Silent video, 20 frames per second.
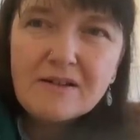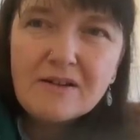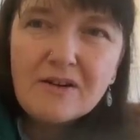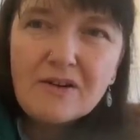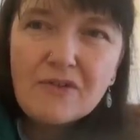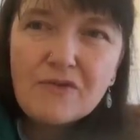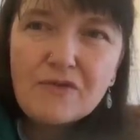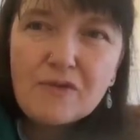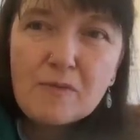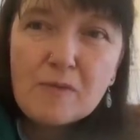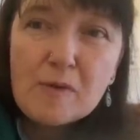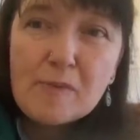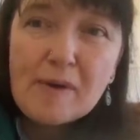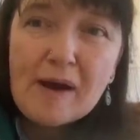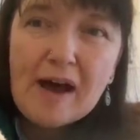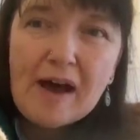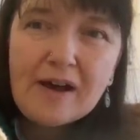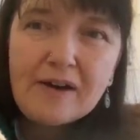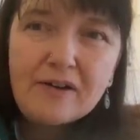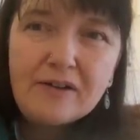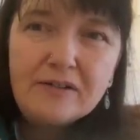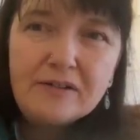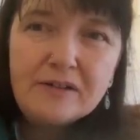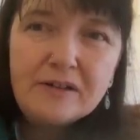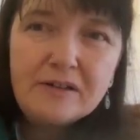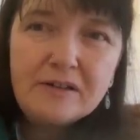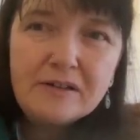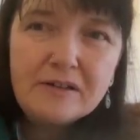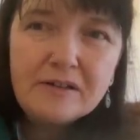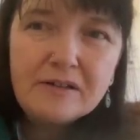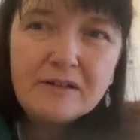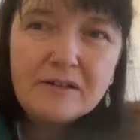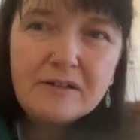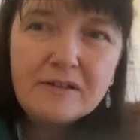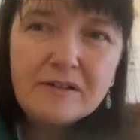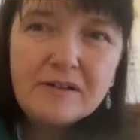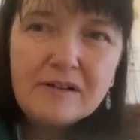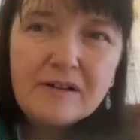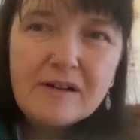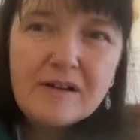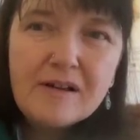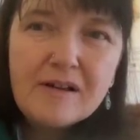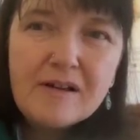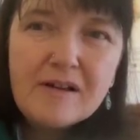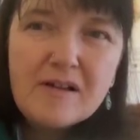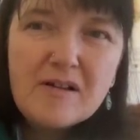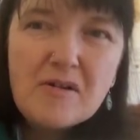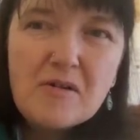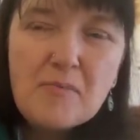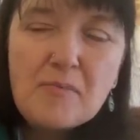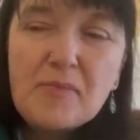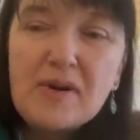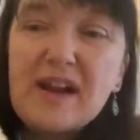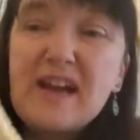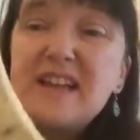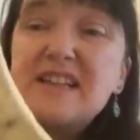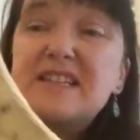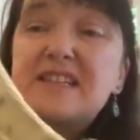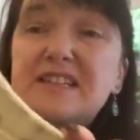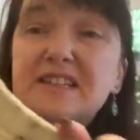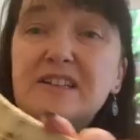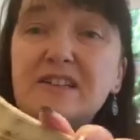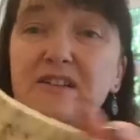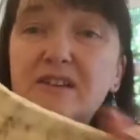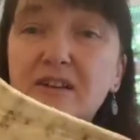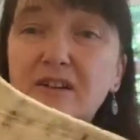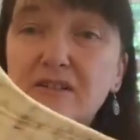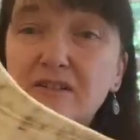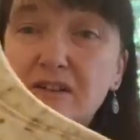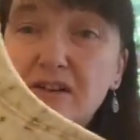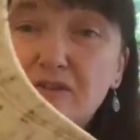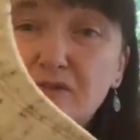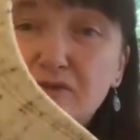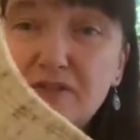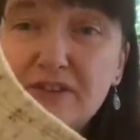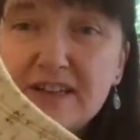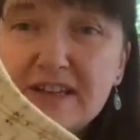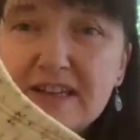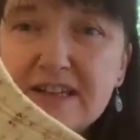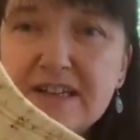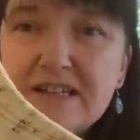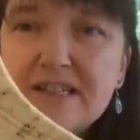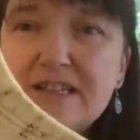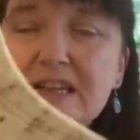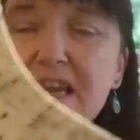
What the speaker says: from the pattern. But I still love these,